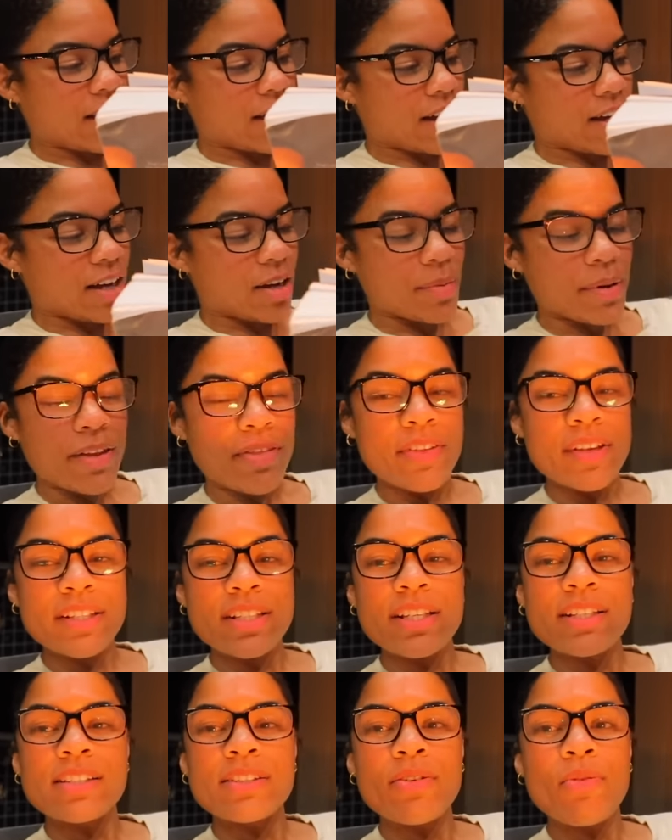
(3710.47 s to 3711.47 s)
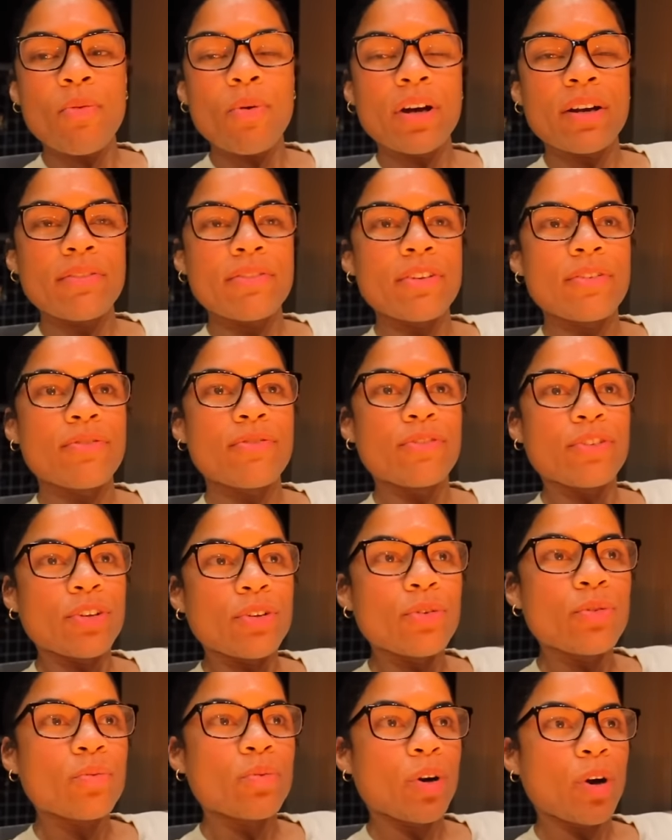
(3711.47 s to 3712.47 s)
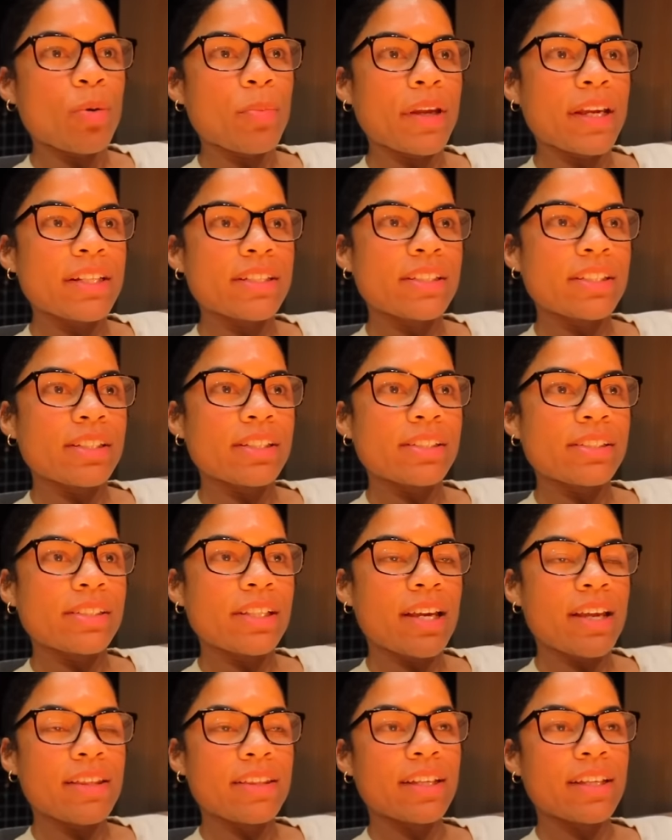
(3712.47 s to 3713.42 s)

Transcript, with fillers: um, and this is one of the few romances